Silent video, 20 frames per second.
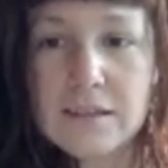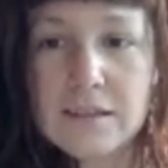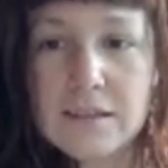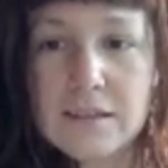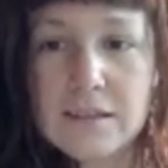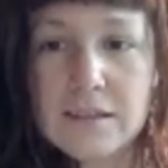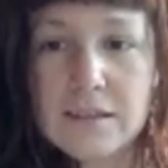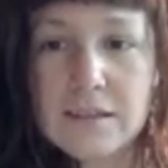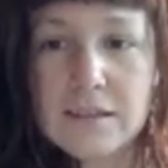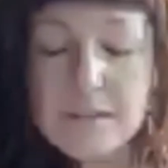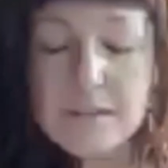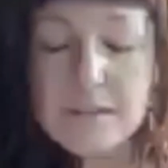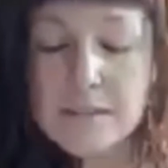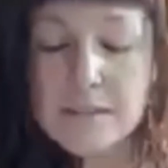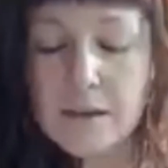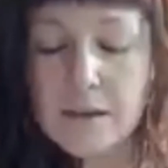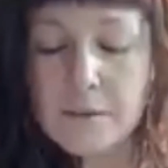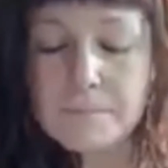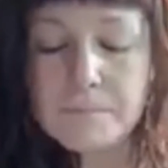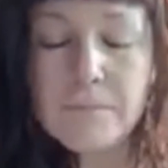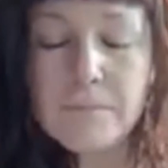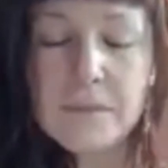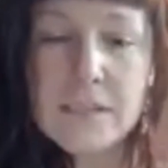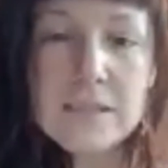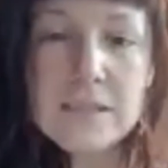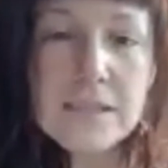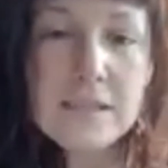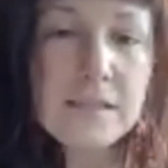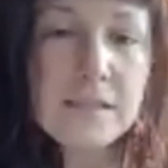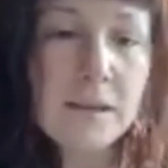And um,
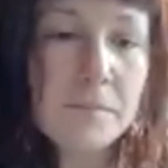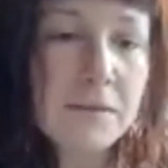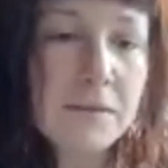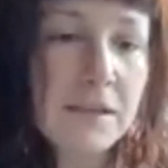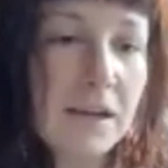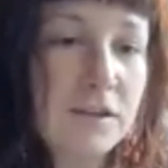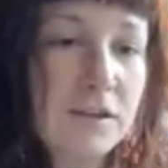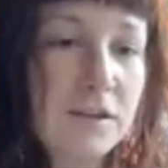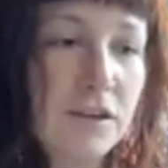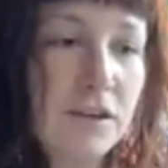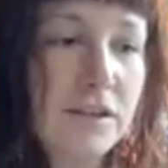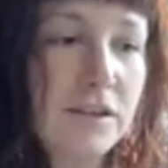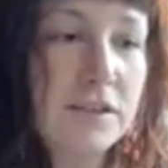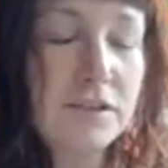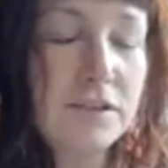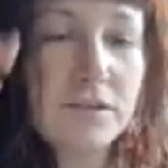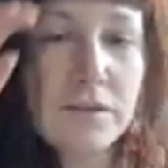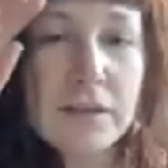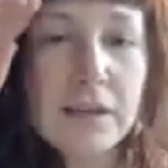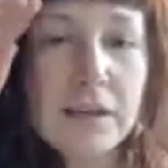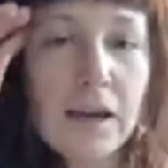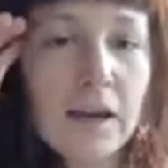this is something I started doing.